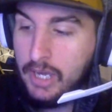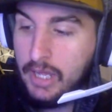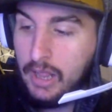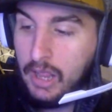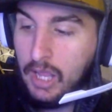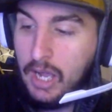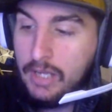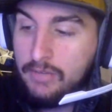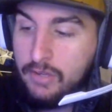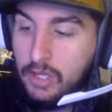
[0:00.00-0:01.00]
a
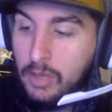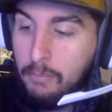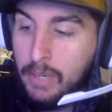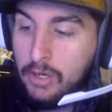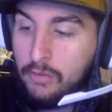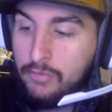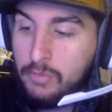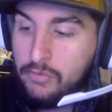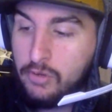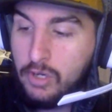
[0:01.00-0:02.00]
lot better
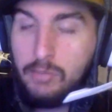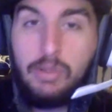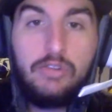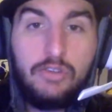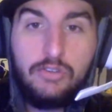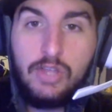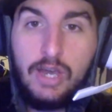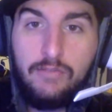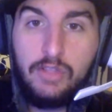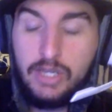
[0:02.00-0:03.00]
from the starting pitching
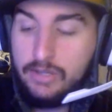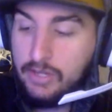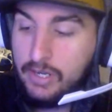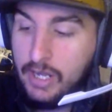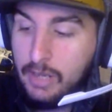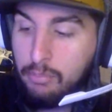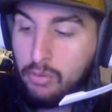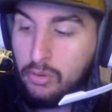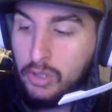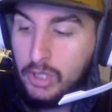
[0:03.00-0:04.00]
staff than they did in
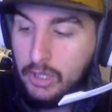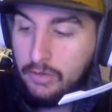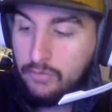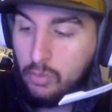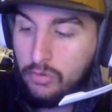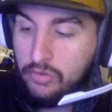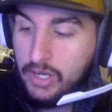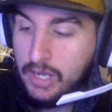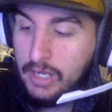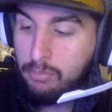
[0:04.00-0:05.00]
April. Of course,
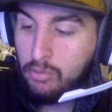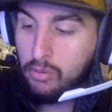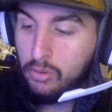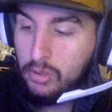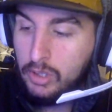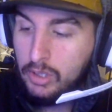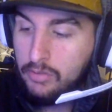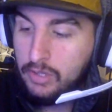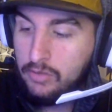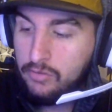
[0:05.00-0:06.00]
in April,
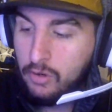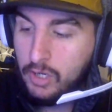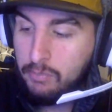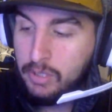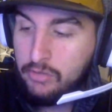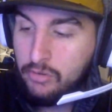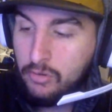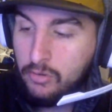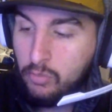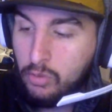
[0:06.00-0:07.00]
the starting
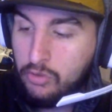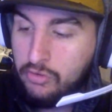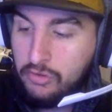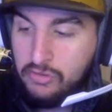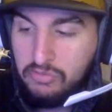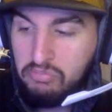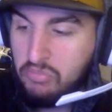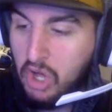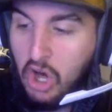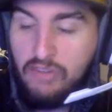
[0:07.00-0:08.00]
pitchers were just
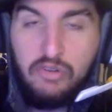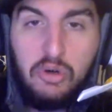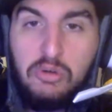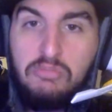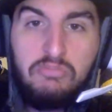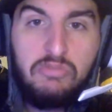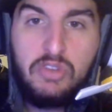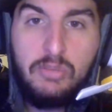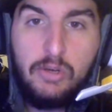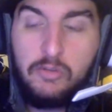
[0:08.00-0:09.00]
awful
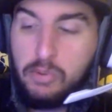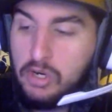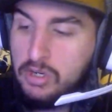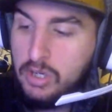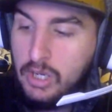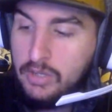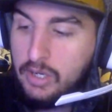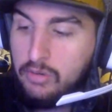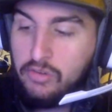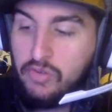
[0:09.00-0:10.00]
for the most part.
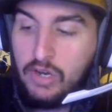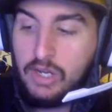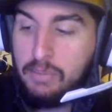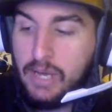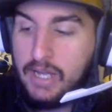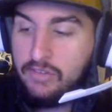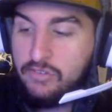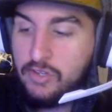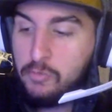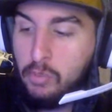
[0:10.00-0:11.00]
They were just very bad.
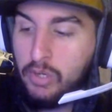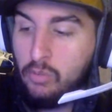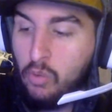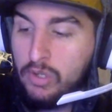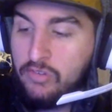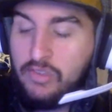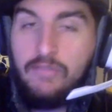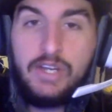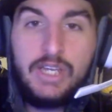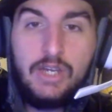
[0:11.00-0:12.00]

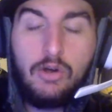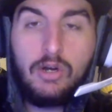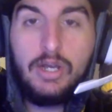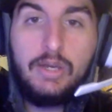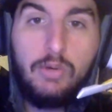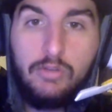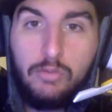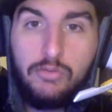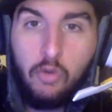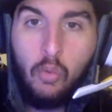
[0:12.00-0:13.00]
6.17 ERA, which
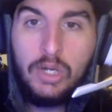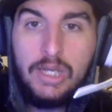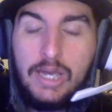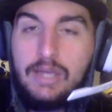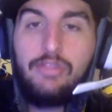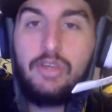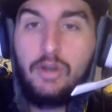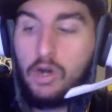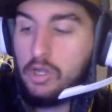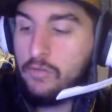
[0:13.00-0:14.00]
was 28th
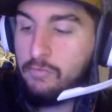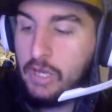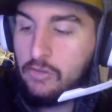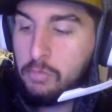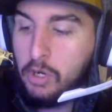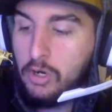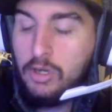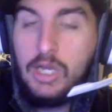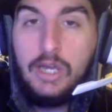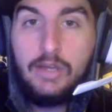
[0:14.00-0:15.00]
in all of
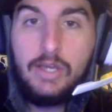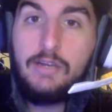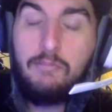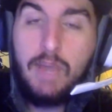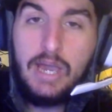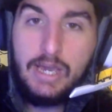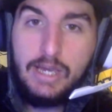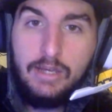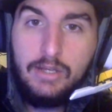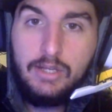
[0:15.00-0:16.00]
baseball. In
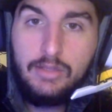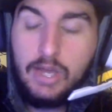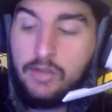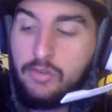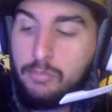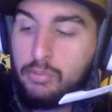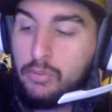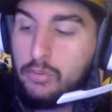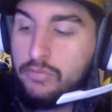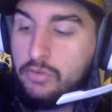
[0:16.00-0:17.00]
May, that has
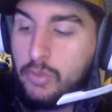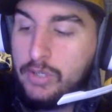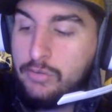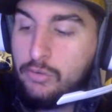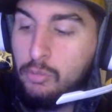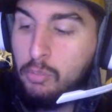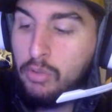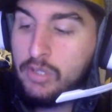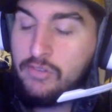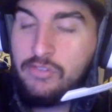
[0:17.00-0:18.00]
improved to a
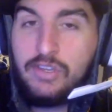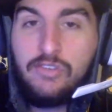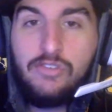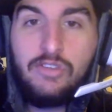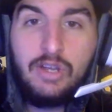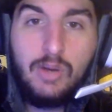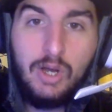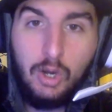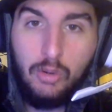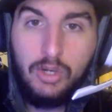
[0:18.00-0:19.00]

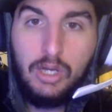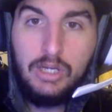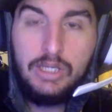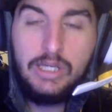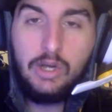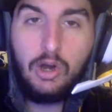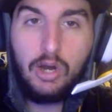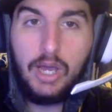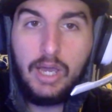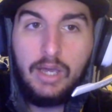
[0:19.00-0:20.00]
2.60
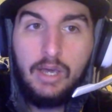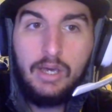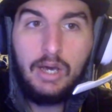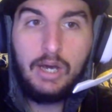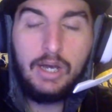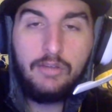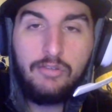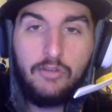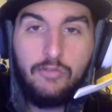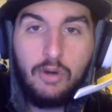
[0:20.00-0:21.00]
ERA.
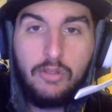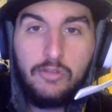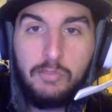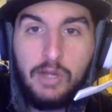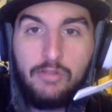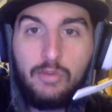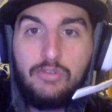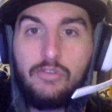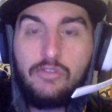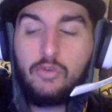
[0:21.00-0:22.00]
So far this month,
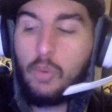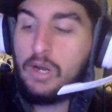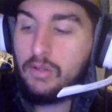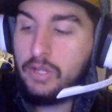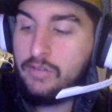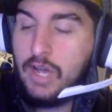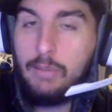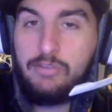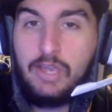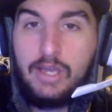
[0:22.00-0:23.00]
which is squarely
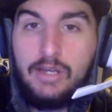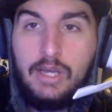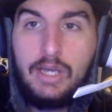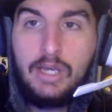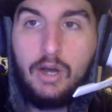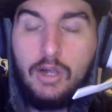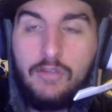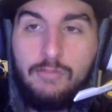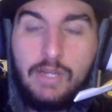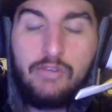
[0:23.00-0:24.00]
top 10 in all
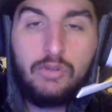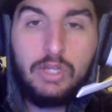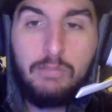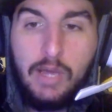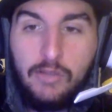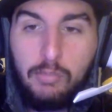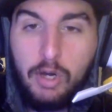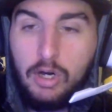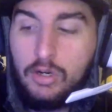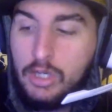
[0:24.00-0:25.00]
of Major League
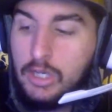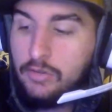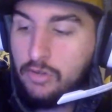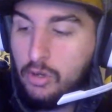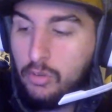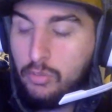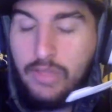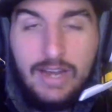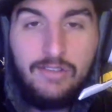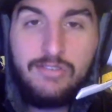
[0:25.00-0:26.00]
Baseball. So
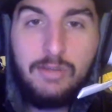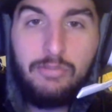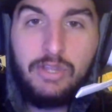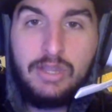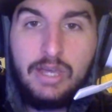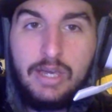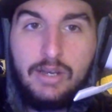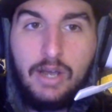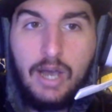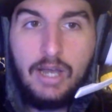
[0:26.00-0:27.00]
that is something
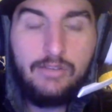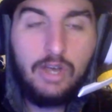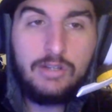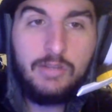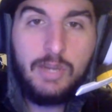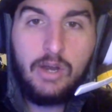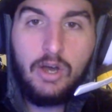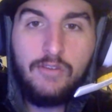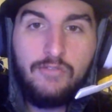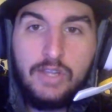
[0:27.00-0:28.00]
that I talked about
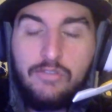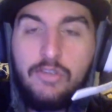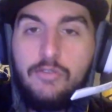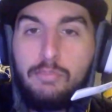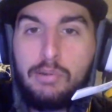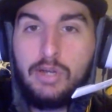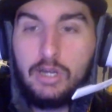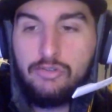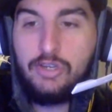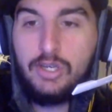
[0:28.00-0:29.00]
offensive
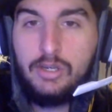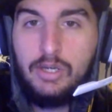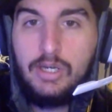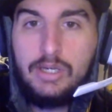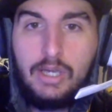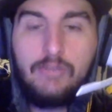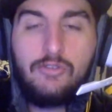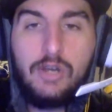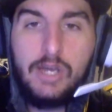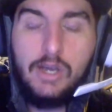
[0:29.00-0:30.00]
production
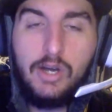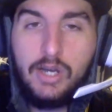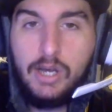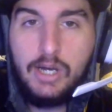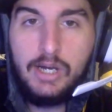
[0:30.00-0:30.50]
yesterday on